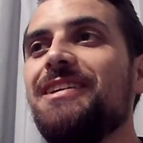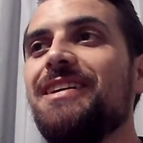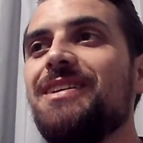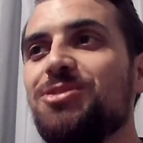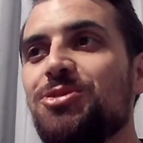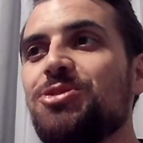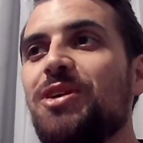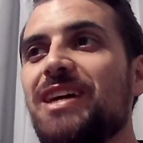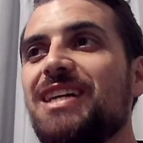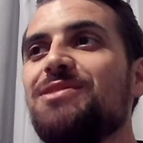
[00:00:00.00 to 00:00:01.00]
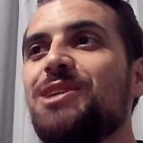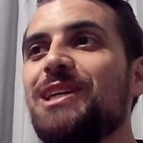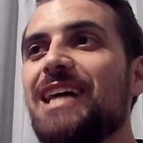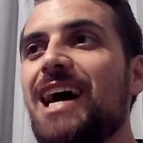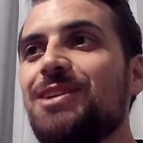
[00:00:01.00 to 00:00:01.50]
There's also a heck of a lot you
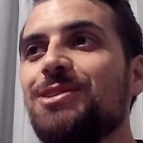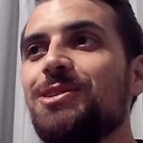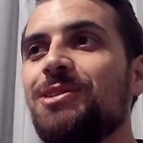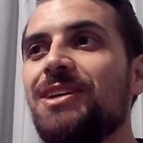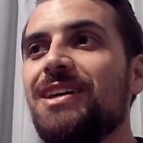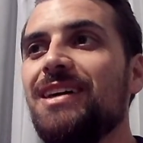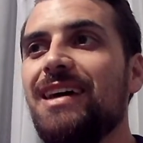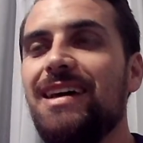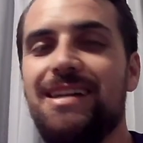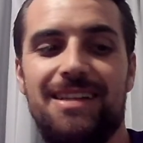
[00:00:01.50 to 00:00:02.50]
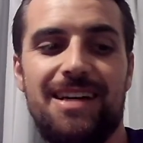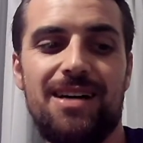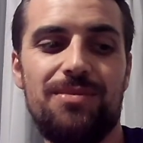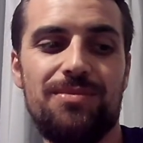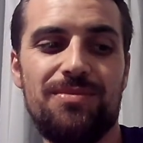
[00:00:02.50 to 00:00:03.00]
can't do.
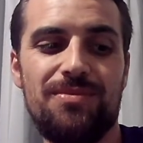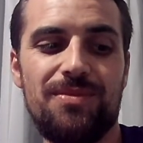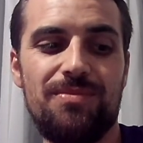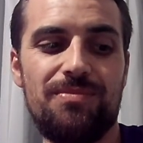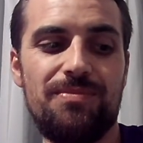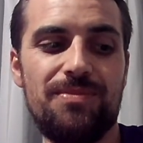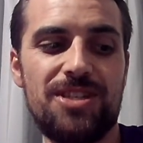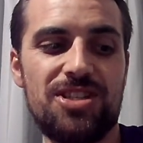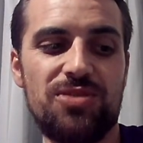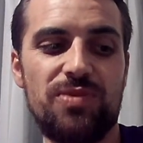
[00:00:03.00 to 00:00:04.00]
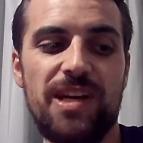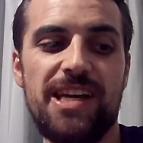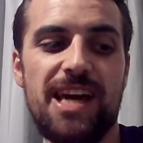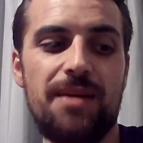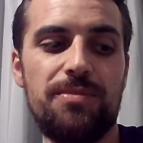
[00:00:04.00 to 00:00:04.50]
And just to
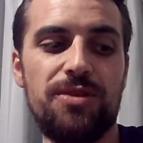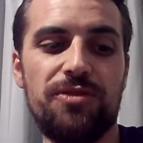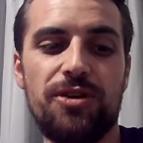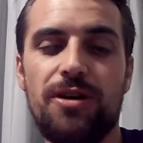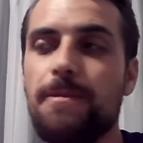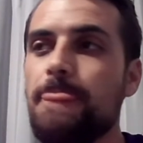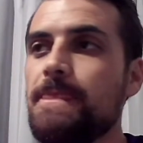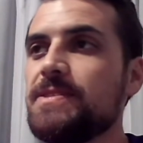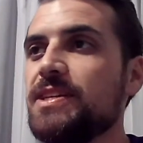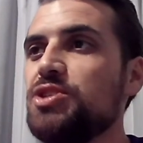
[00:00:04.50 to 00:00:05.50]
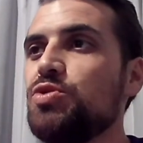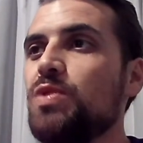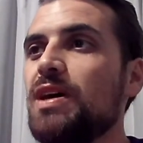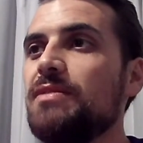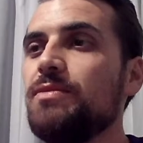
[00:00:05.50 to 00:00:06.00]
recap, you've got Schedule
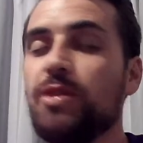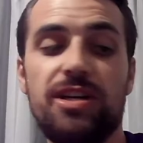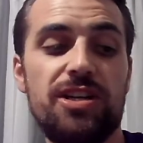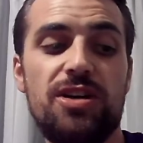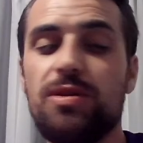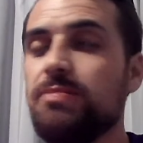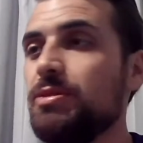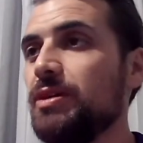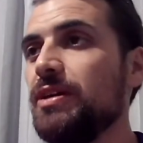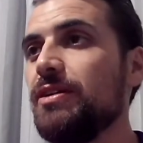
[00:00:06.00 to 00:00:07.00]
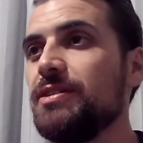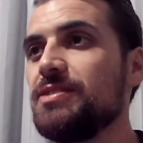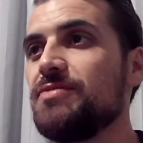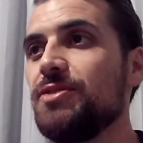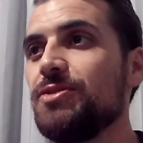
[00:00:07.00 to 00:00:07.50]
1. Well, you've got to know what the building code
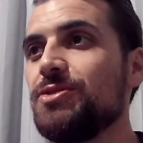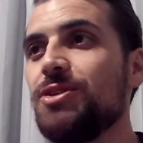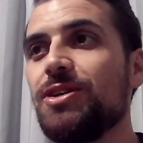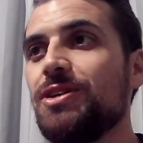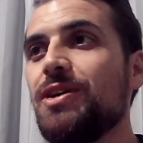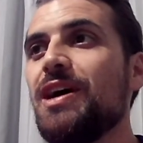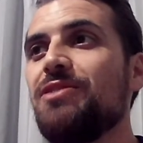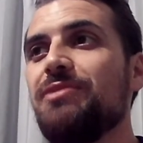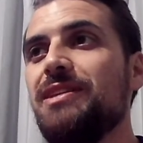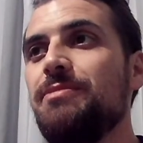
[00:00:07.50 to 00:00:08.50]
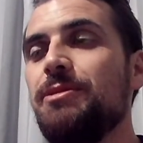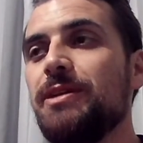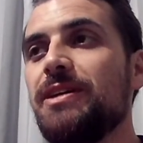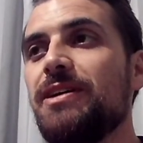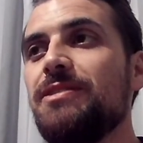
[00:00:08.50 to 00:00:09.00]
is first. You've got to know how to read the
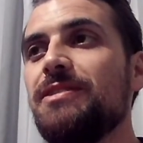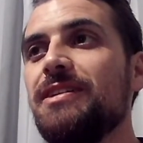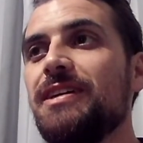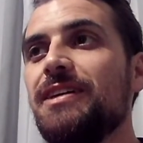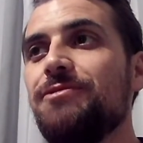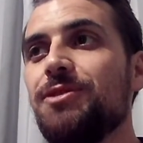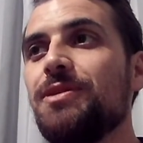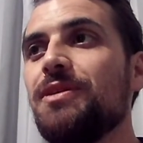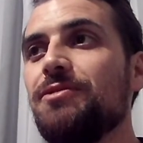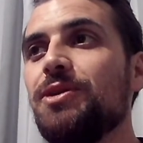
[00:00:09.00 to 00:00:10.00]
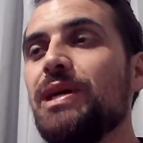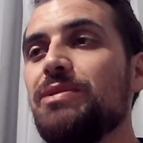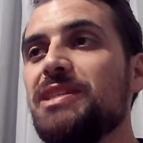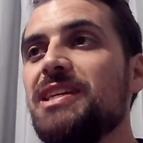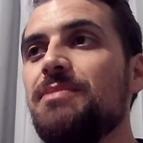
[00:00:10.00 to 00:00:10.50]
building code if you're going to
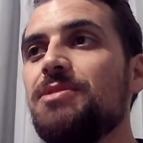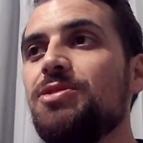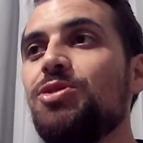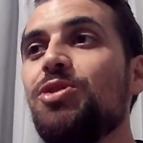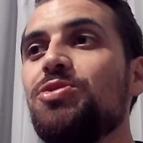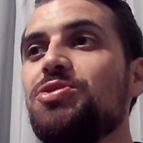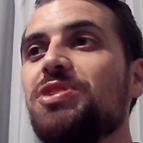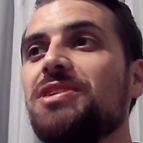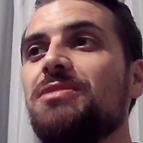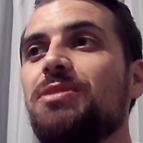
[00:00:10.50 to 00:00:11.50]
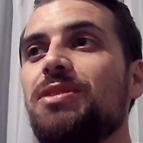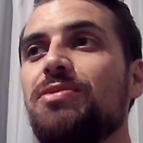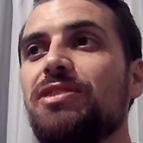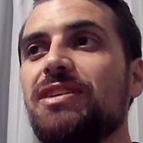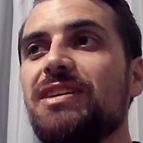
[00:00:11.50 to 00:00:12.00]
attempt non-restricted building
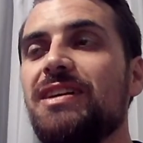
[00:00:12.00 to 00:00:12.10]
work.